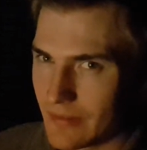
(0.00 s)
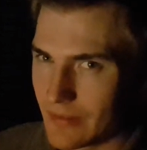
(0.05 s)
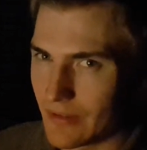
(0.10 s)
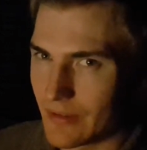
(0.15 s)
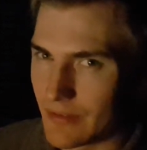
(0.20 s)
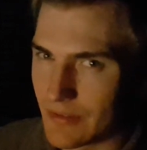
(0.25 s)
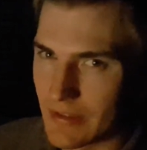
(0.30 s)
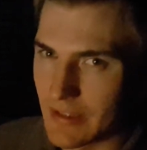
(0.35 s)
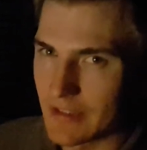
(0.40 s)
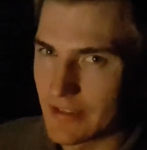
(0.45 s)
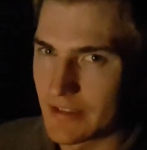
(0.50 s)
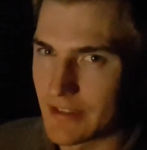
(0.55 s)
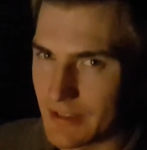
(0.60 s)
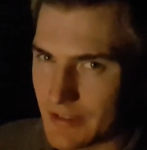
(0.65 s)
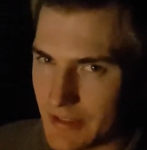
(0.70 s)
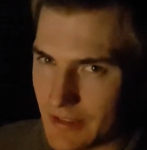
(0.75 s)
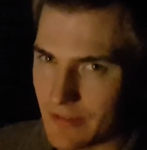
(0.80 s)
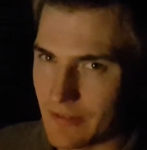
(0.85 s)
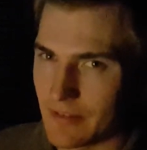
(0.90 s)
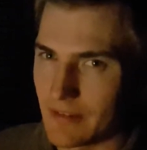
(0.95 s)

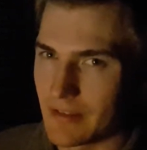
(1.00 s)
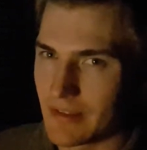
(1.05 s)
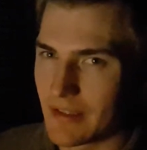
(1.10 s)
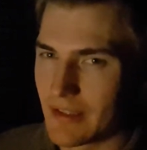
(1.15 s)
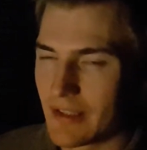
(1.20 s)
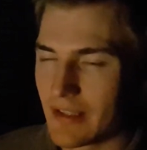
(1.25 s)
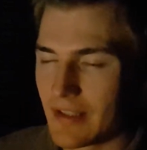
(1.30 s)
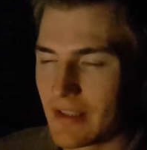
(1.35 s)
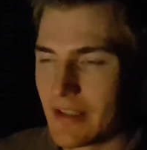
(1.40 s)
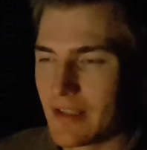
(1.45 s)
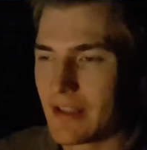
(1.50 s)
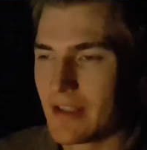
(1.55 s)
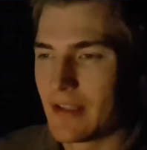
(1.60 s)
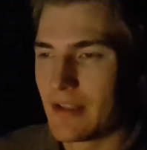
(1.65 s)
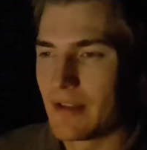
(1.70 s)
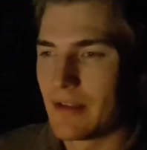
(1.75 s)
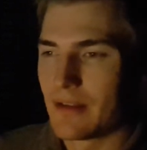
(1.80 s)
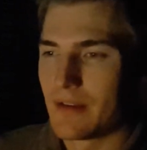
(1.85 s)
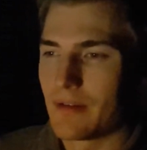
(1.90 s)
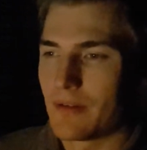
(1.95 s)
unnecessary
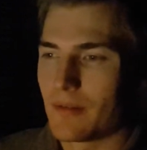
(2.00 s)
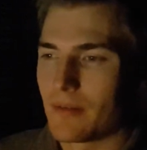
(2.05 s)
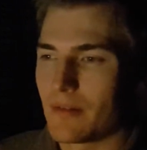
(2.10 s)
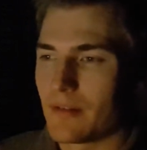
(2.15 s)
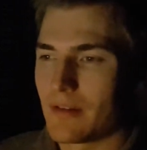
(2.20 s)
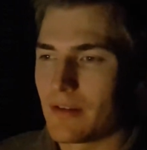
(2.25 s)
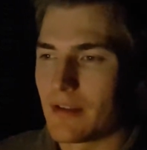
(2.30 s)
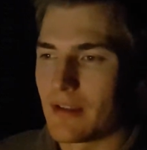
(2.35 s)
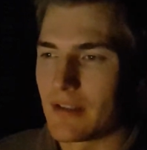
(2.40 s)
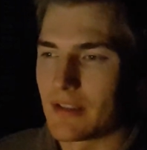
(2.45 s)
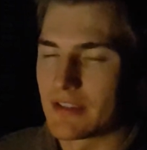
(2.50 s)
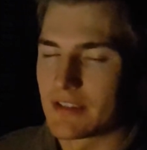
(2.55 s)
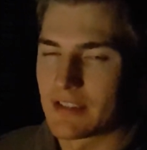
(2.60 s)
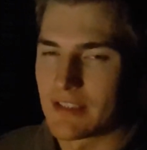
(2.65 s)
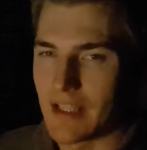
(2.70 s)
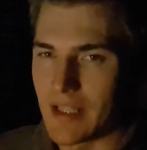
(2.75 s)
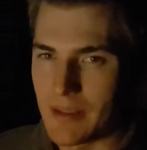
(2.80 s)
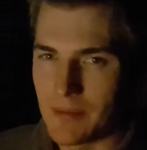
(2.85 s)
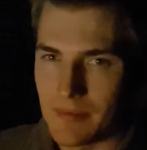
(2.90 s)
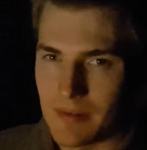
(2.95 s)

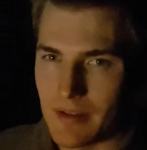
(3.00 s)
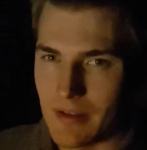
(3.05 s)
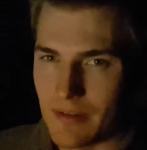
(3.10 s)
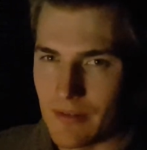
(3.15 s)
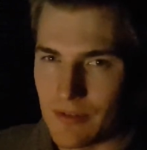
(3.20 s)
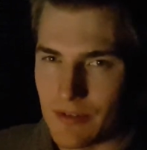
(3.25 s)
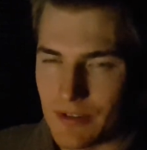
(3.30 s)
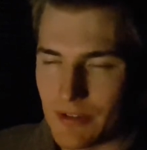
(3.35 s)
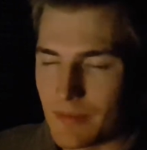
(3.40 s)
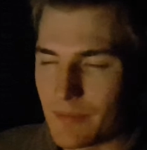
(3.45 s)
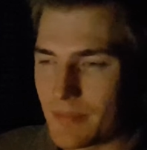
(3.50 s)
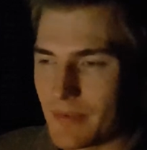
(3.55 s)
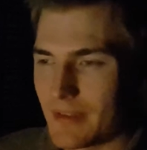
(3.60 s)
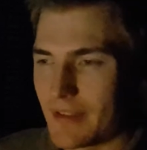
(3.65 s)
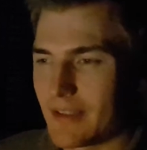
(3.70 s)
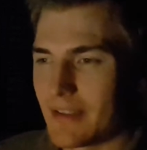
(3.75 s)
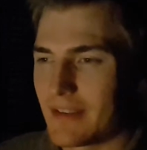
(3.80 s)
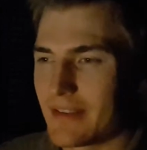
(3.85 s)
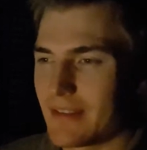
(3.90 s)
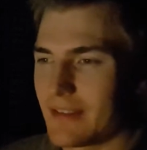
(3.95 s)
scapegoat or something
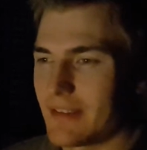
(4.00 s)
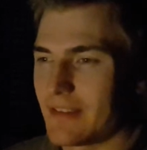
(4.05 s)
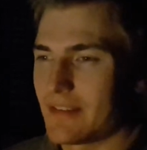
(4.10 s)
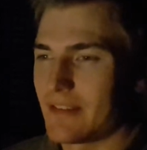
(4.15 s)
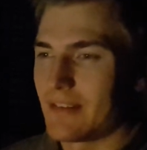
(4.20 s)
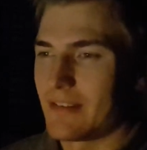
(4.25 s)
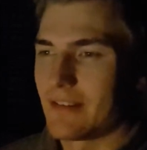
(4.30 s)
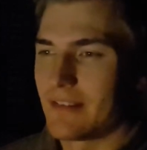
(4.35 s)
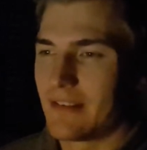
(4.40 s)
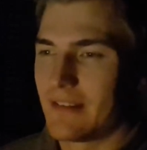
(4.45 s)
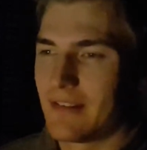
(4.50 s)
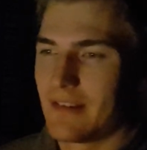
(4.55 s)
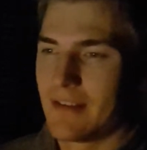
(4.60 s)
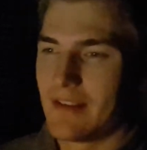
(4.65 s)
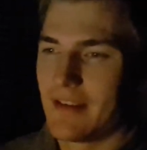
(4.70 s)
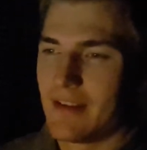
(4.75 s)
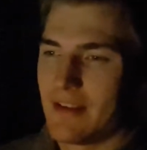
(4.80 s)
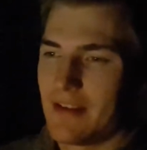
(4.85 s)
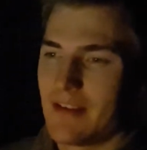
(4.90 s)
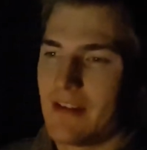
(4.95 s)
like.
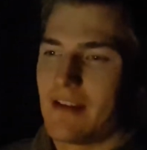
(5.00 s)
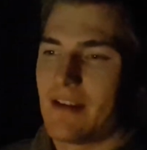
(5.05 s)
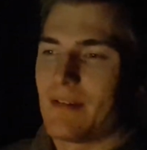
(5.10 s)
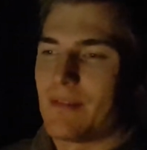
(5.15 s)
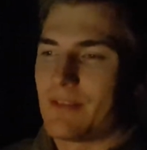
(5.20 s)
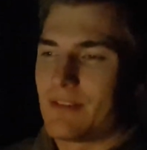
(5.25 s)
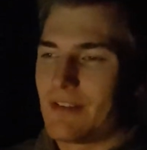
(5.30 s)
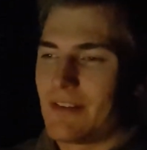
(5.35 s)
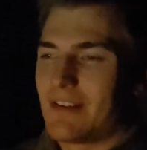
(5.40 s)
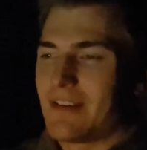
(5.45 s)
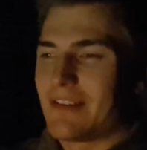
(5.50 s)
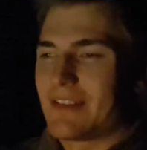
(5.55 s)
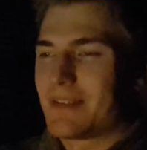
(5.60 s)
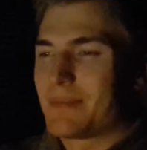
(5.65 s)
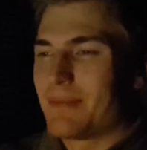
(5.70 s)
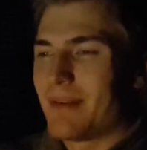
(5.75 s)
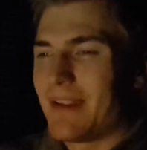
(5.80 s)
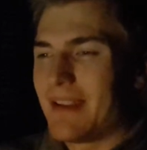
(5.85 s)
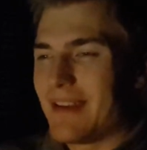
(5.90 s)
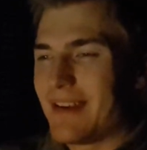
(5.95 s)
I'm trying to
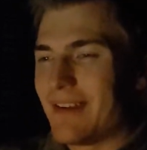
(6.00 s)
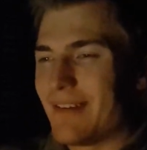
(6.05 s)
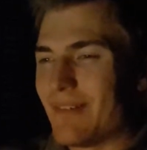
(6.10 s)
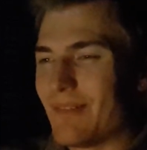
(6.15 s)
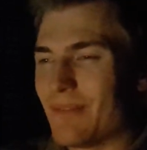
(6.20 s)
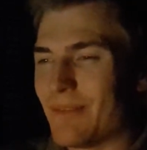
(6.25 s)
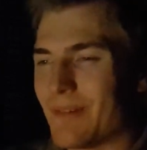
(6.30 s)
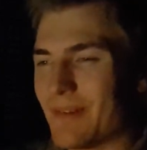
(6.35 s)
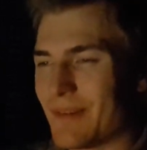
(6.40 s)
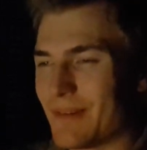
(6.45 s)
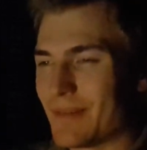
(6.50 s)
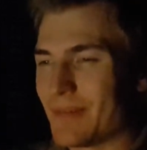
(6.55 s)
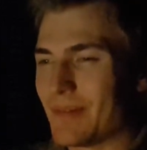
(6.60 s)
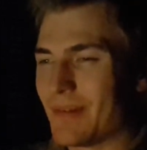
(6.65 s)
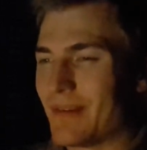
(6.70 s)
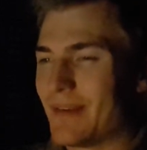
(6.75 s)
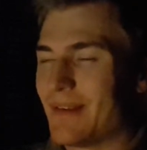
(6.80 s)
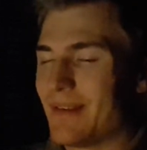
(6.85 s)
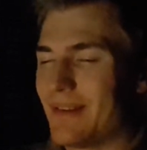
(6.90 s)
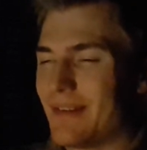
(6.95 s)
explain
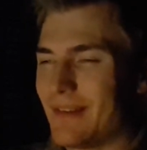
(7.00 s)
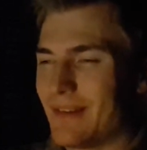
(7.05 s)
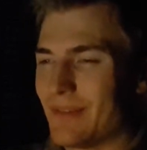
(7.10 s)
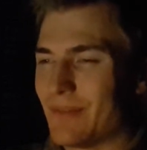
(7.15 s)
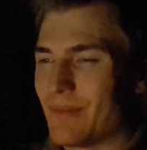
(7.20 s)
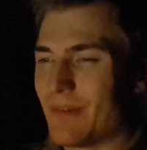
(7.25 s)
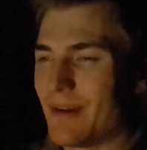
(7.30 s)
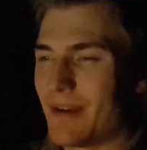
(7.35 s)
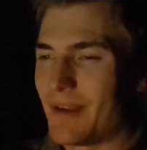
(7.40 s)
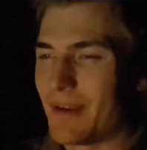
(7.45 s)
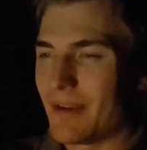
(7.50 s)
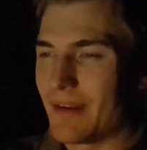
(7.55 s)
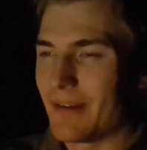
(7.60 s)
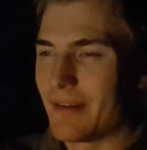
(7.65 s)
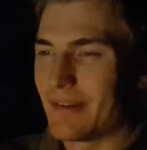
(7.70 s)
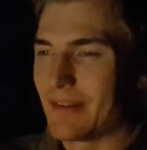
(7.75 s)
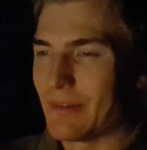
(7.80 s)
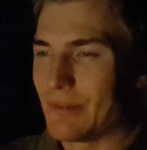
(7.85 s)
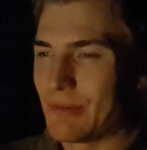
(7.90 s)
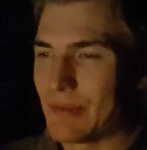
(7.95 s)
why
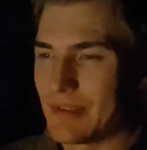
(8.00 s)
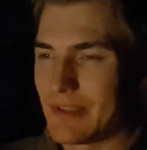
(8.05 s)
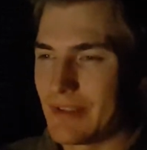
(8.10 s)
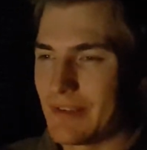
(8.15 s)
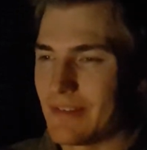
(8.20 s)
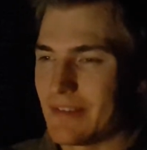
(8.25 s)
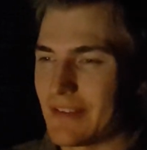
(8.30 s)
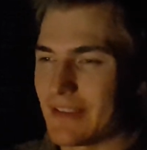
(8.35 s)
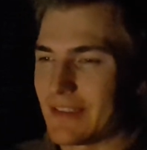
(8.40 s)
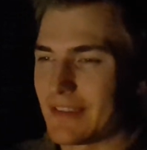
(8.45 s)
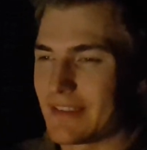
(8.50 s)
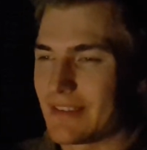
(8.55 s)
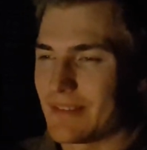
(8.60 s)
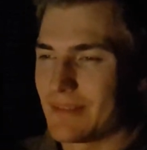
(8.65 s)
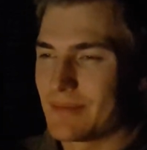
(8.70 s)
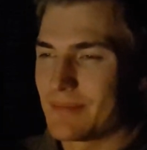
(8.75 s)
I would do this.